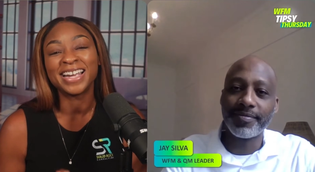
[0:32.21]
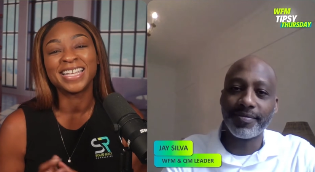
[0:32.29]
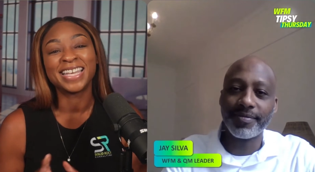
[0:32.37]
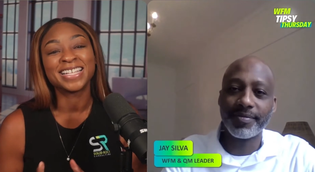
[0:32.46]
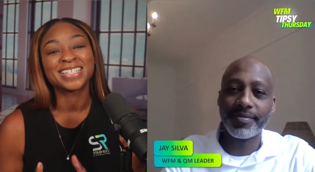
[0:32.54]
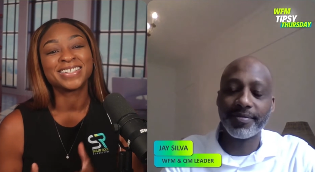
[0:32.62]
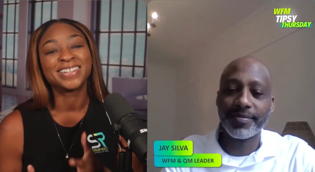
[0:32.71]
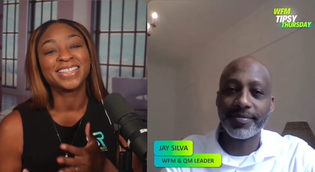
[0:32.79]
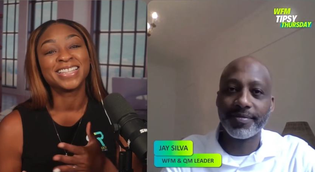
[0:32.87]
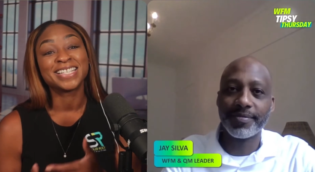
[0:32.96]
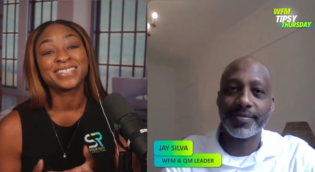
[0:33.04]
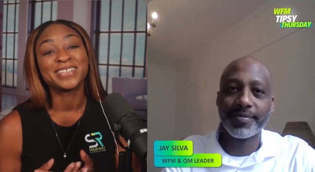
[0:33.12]
Speaker 1: guest on
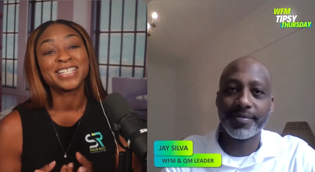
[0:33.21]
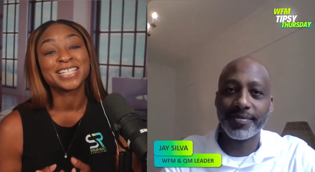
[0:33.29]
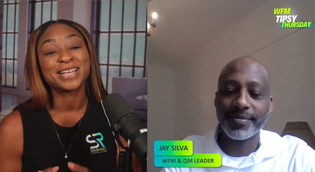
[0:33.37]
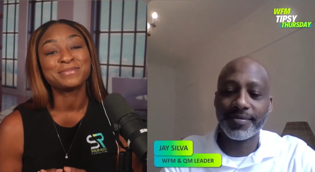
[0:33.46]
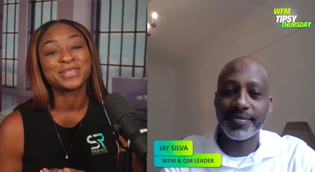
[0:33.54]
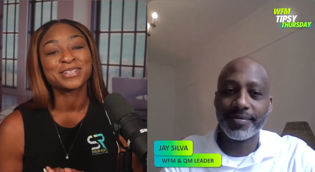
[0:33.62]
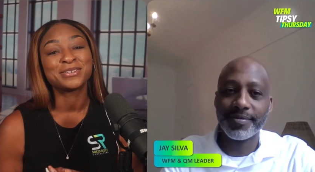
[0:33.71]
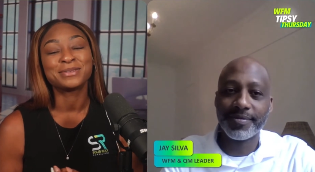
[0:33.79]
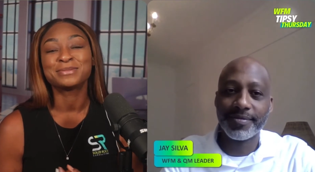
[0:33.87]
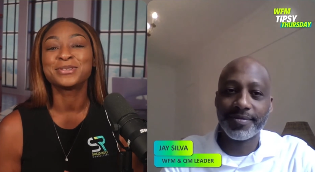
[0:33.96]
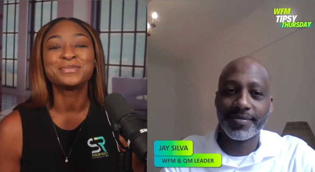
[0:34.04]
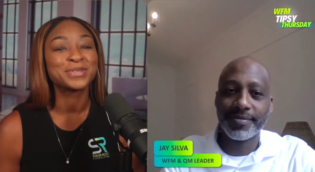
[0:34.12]
this week's episode. I'm
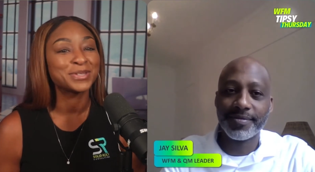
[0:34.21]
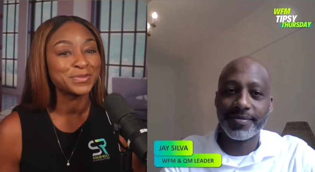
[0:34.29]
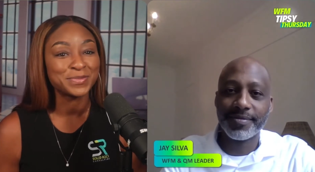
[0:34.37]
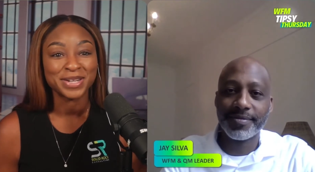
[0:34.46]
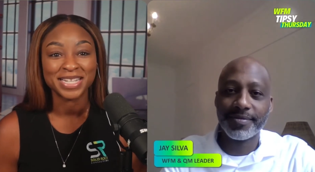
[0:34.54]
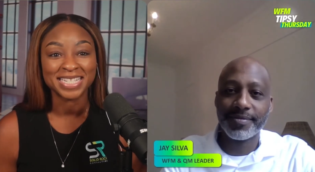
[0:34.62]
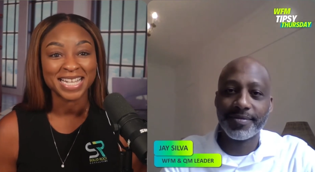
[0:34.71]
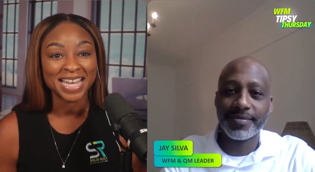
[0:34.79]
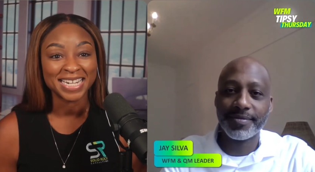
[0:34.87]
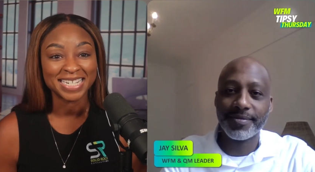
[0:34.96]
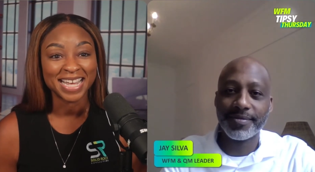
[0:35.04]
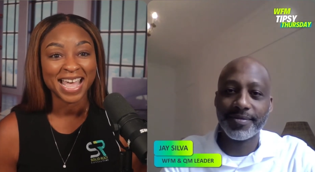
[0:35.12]
super, super
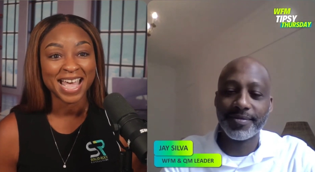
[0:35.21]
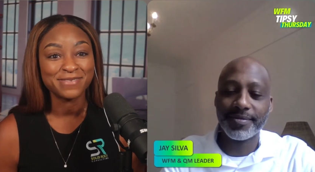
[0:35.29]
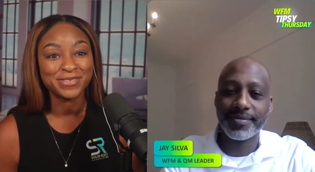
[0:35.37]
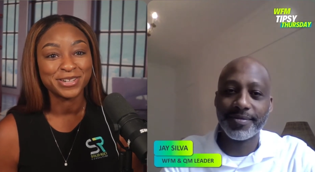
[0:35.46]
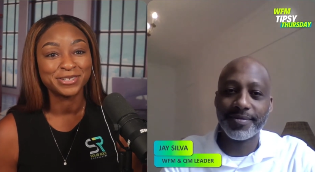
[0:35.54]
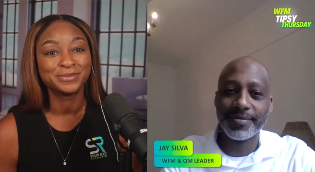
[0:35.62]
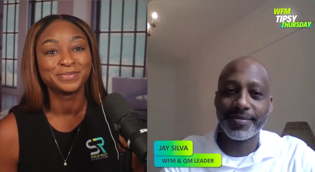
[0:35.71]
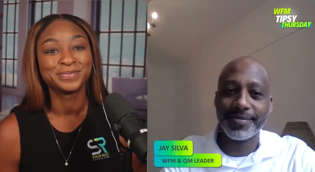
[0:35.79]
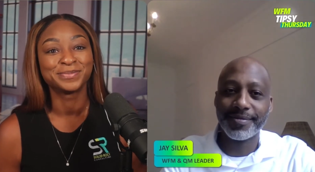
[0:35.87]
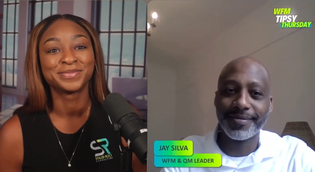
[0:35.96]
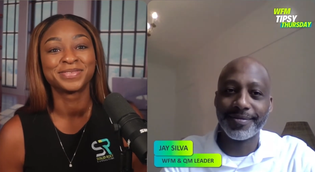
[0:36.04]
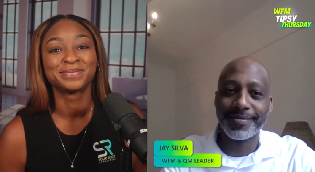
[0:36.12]
excited to have you.
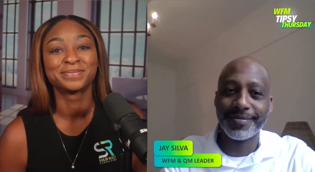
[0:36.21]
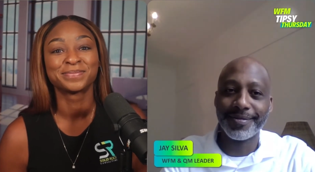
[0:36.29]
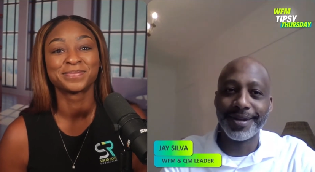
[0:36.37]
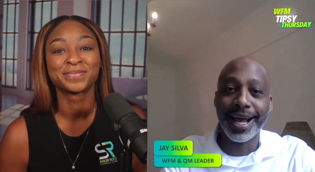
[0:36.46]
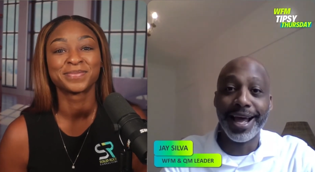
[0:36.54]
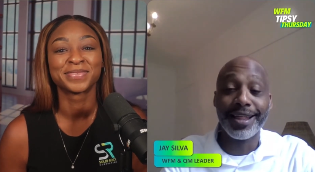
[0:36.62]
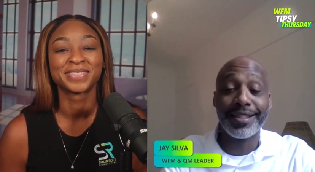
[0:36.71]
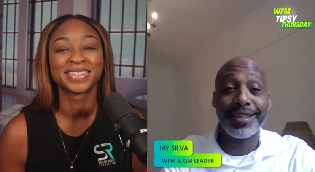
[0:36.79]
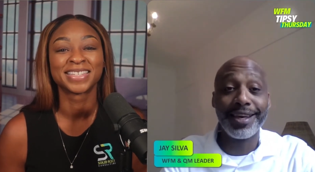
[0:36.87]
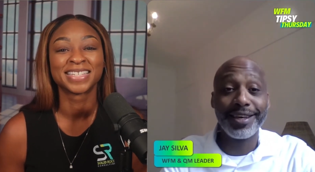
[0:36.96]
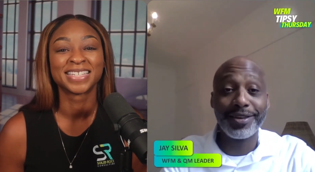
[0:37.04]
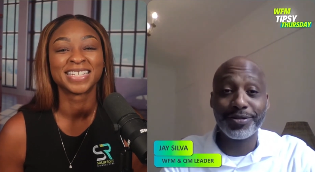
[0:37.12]

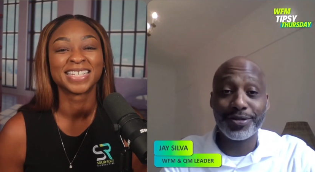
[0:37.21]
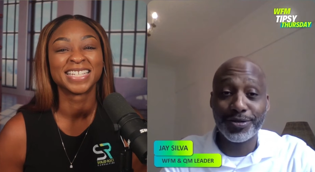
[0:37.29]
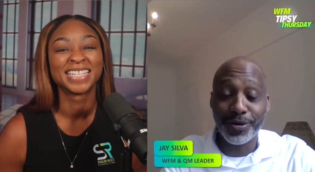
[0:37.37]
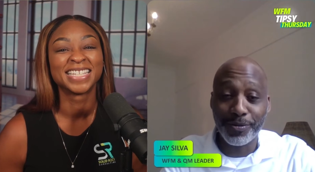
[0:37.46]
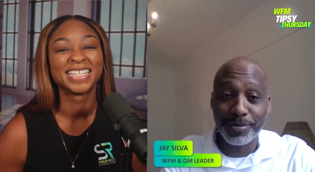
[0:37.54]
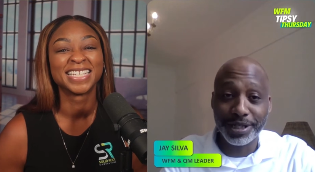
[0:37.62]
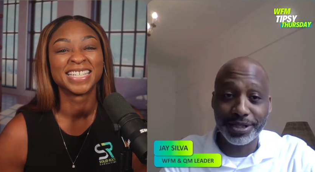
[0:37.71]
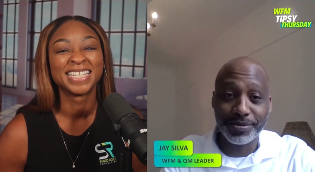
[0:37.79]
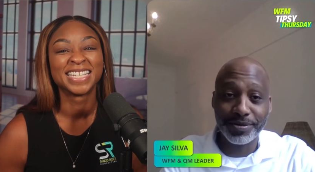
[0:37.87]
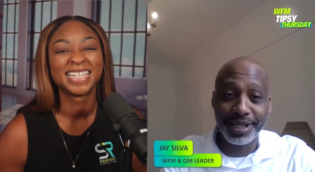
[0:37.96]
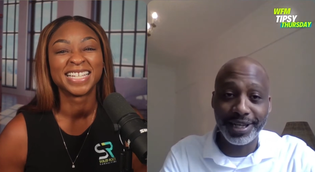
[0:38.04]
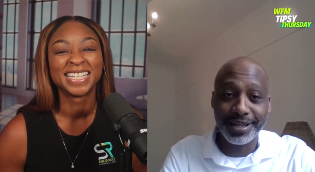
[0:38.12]
Speaker 2: Thank you so
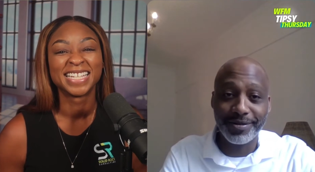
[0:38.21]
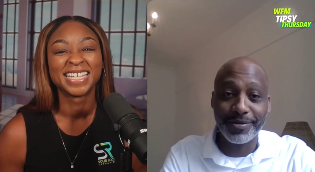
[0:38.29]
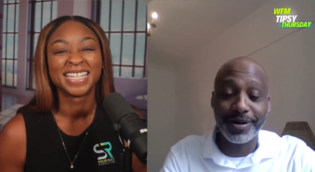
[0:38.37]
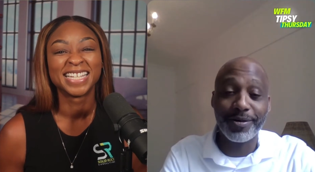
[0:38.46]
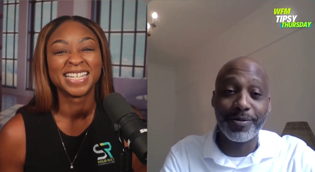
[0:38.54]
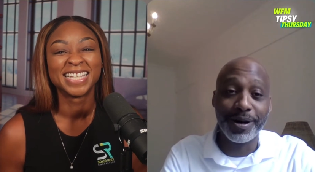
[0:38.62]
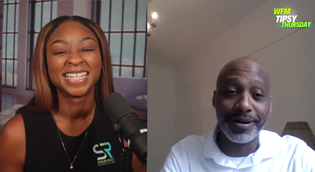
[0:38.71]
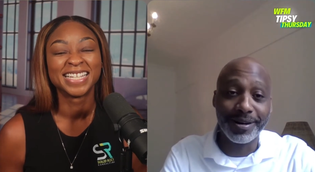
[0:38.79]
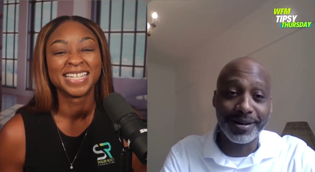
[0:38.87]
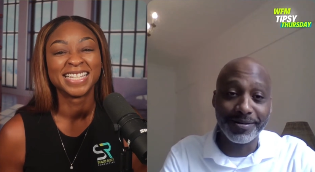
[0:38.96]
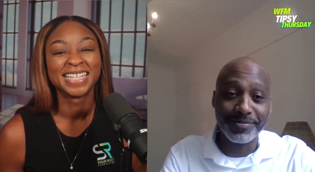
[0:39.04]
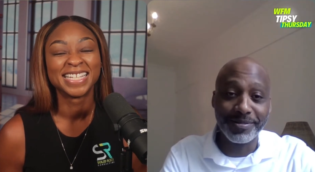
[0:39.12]
much, Juanita. What a
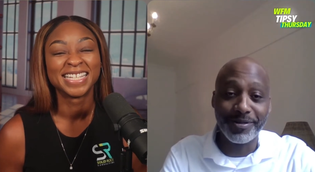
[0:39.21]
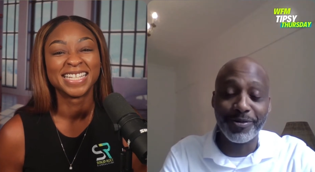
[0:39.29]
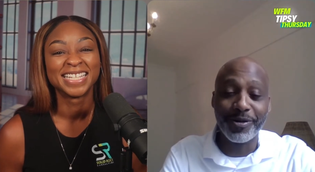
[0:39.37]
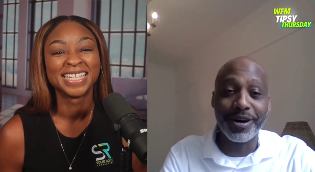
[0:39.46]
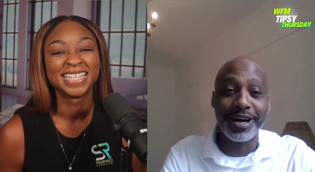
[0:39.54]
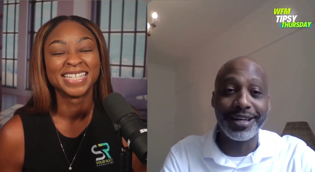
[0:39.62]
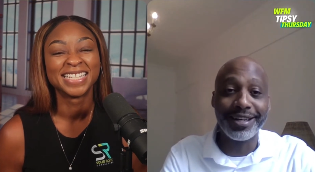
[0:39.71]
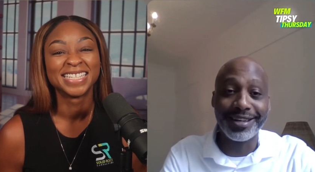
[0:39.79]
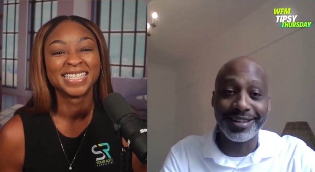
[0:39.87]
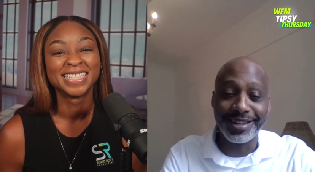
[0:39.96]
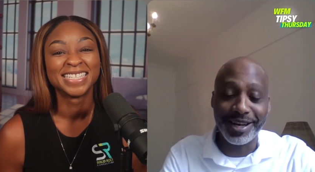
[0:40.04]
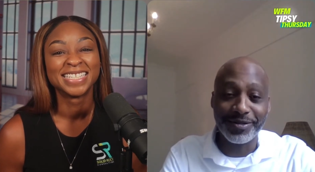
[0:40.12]
welcome. What
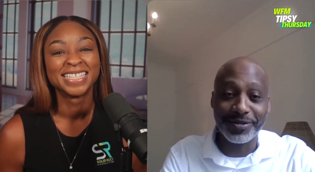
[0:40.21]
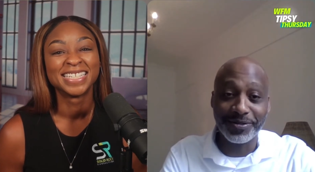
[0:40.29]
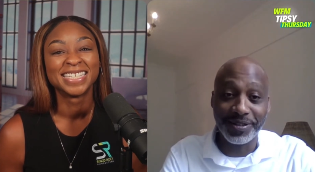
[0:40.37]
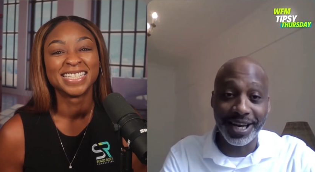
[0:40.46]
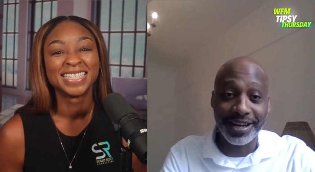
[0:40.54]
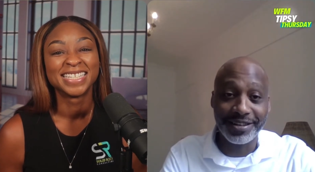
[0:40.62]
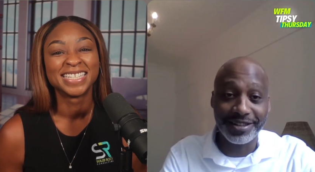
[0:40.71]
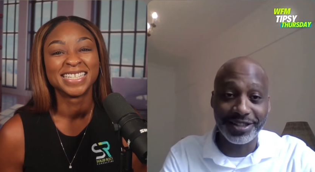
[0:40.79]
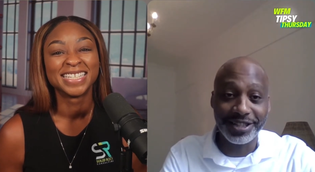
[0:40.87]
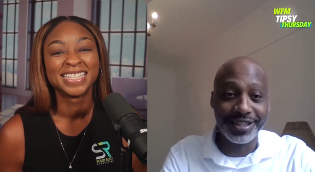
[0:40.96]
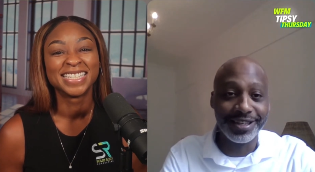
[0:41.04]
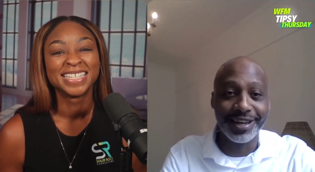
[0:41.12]
a level of
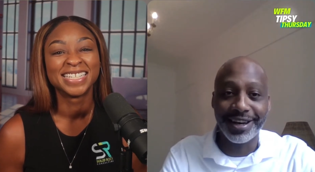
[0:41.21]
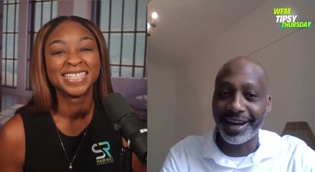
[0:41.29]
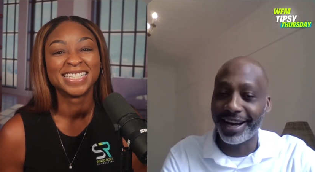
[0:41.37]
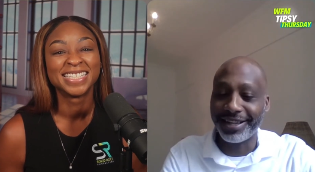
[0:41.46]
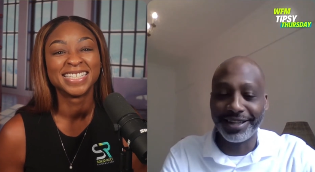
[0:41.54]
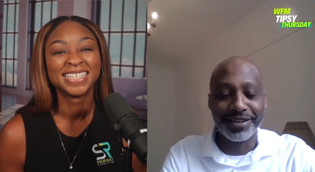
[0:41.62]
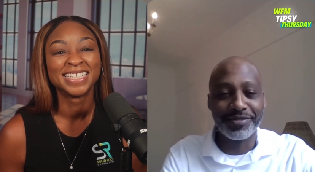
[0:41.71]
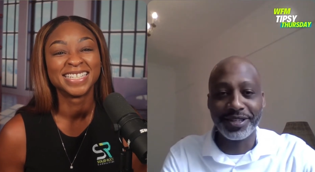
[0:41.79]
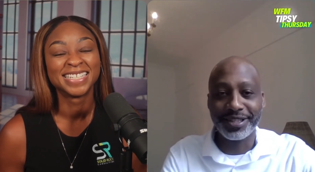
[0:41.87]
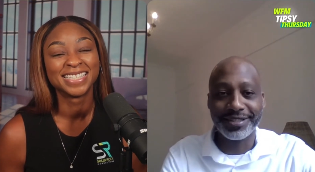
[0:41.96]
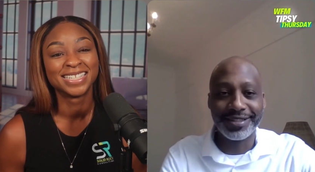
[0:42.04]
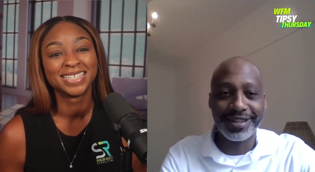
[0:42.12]
energy. I love
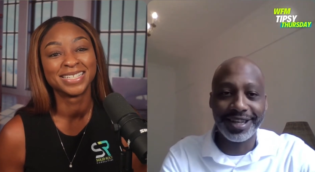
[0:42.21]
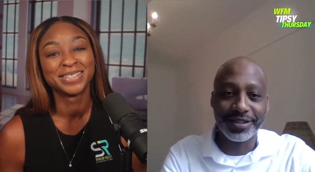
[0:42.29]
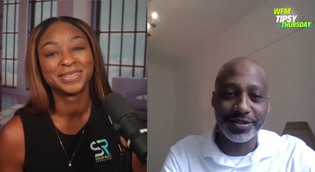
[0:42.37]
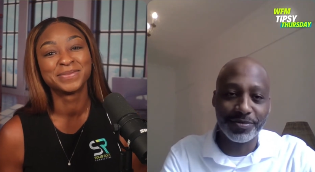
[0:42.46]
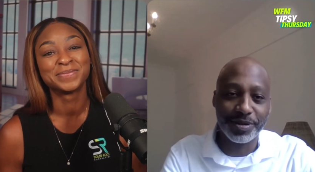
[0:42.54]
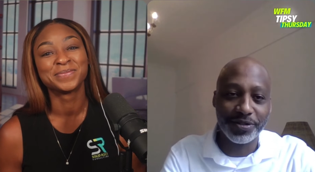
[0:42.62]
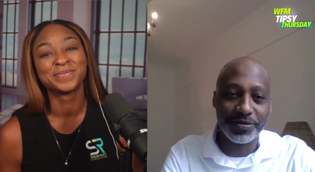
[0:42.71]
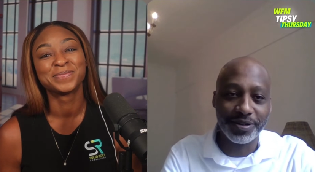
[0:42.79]
it. Thanks so much